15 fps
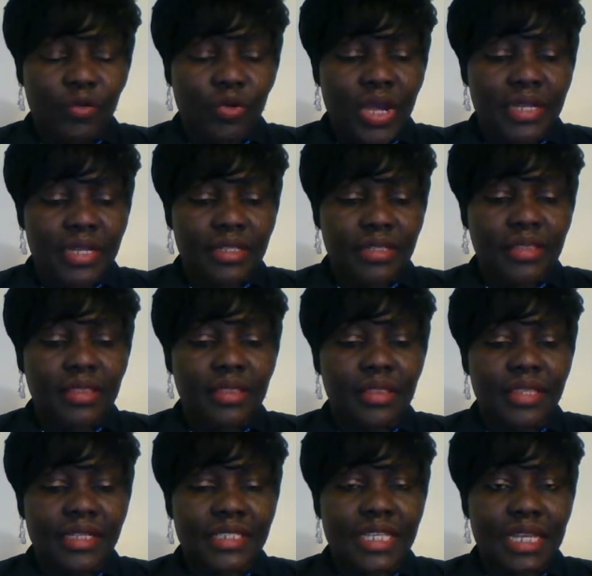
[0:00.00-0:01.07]
any
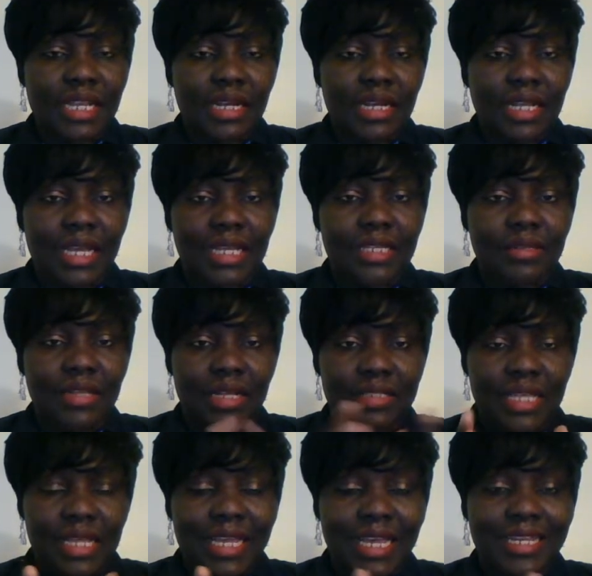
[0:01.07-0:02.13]
data that
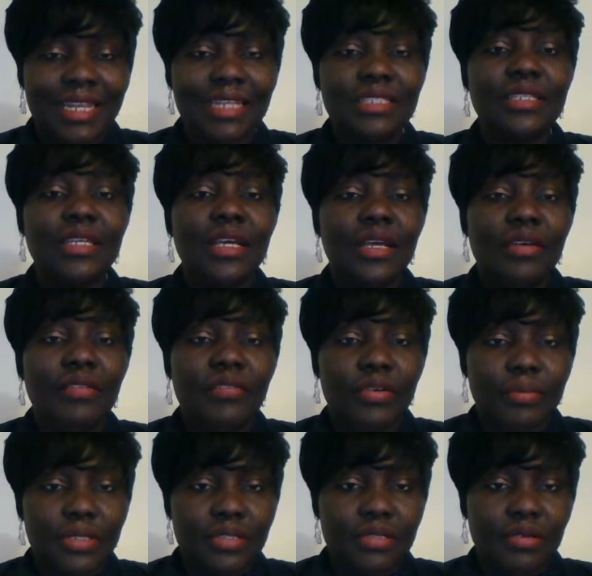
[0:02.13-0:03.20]
I gathered
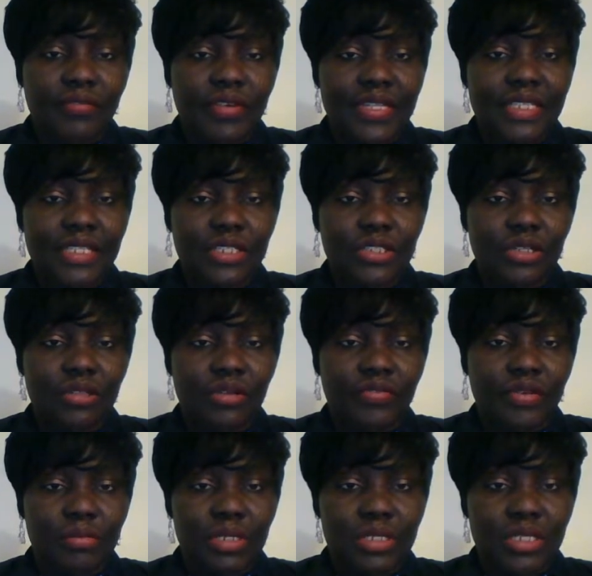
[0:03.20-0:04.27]
from this conversation or
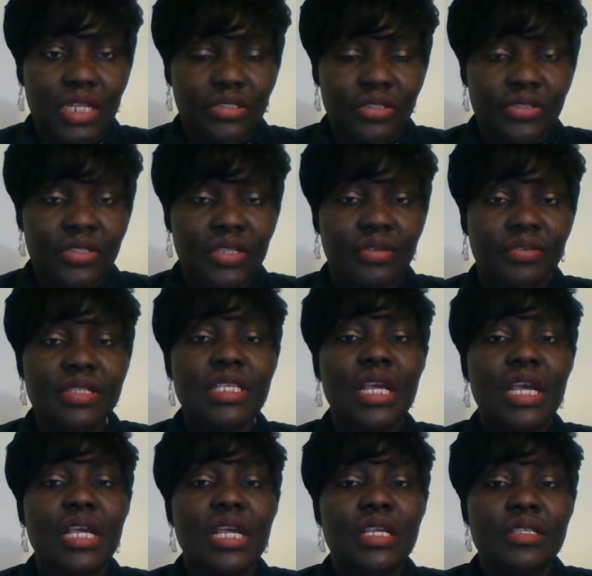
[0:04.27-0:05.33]
from this lecture series
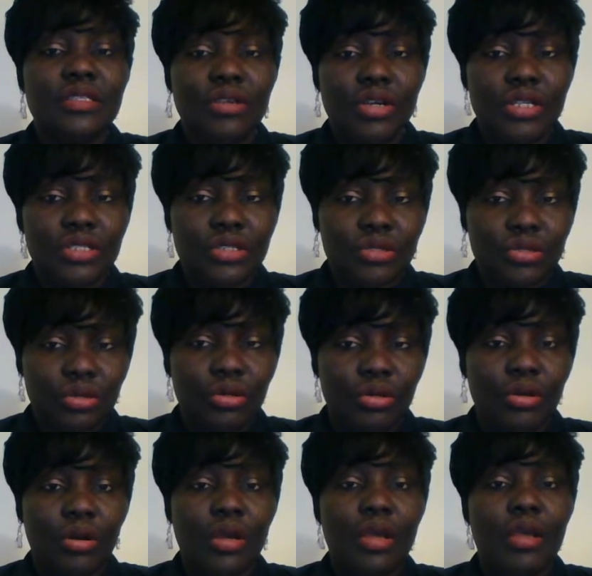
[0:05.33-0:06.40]
is going
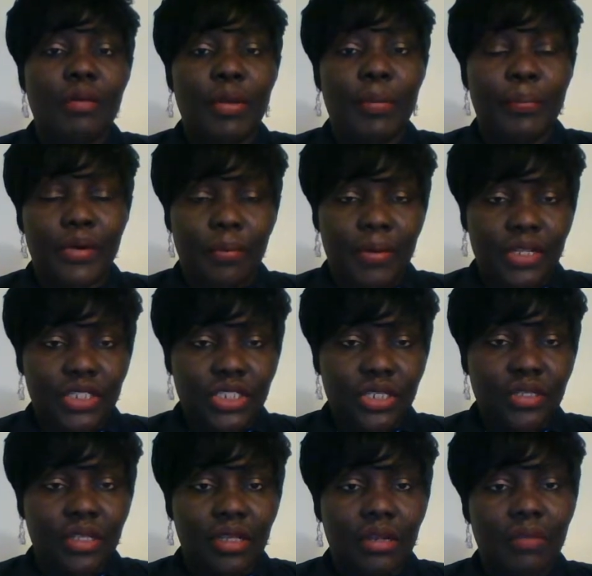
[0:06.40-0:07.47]
to be published
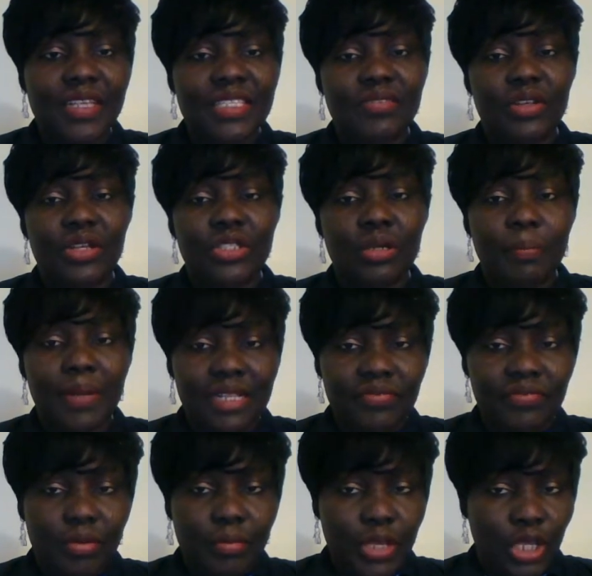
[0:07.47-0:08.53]
in the Global Citation
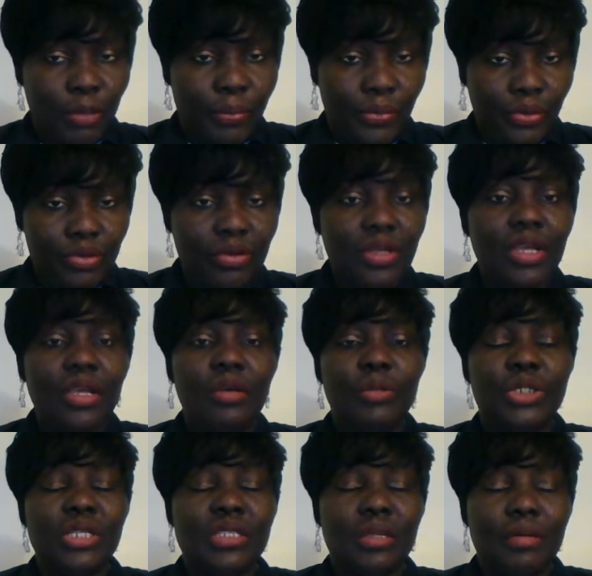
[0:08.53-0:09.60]
Platform ebook,
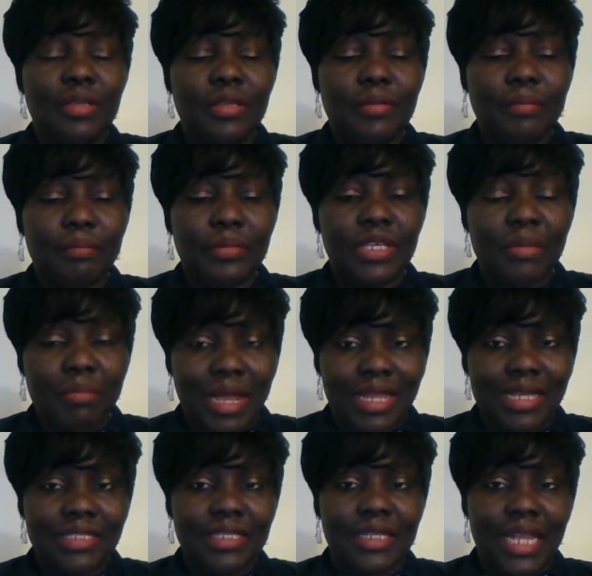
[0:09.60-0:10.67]
which is an
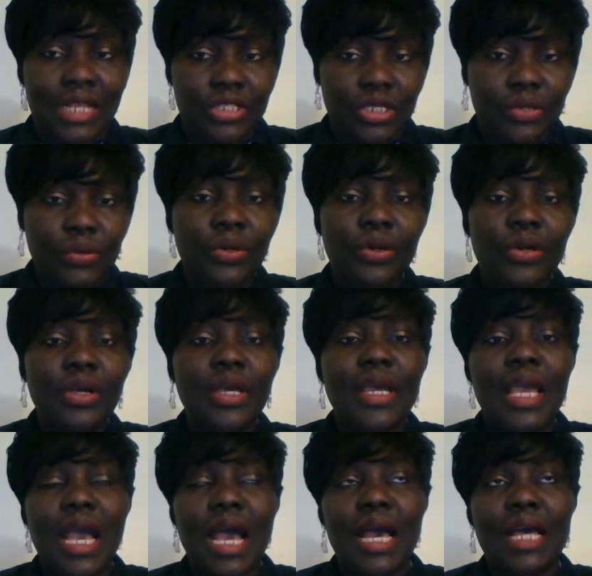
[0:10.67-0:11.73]
e-magazine article,
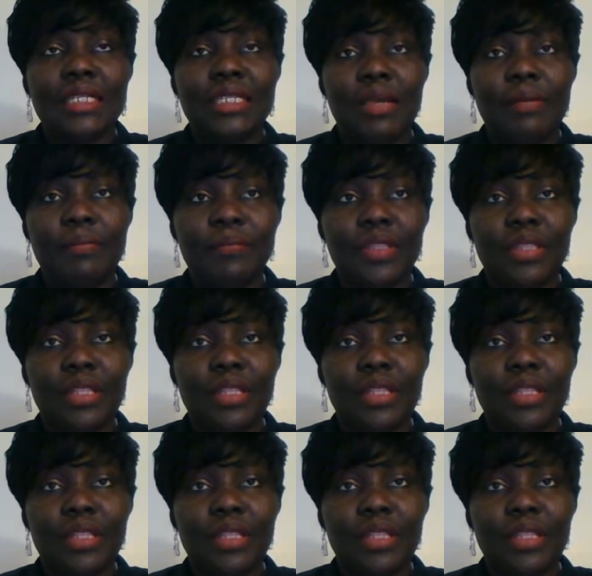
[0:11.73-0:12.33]
and then